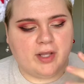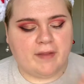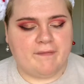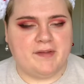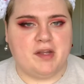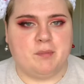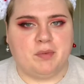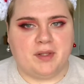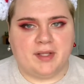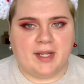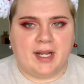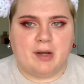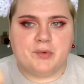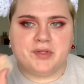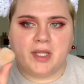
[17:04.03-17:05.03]
and then you blend it
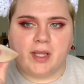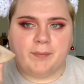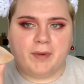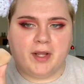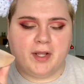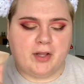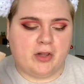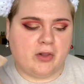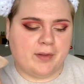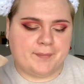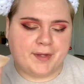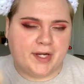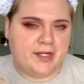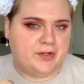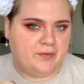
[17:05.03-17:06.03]
out with a sponge. So I'm
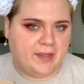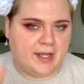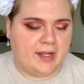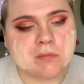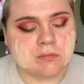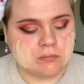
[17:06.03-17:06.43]
gonna do that.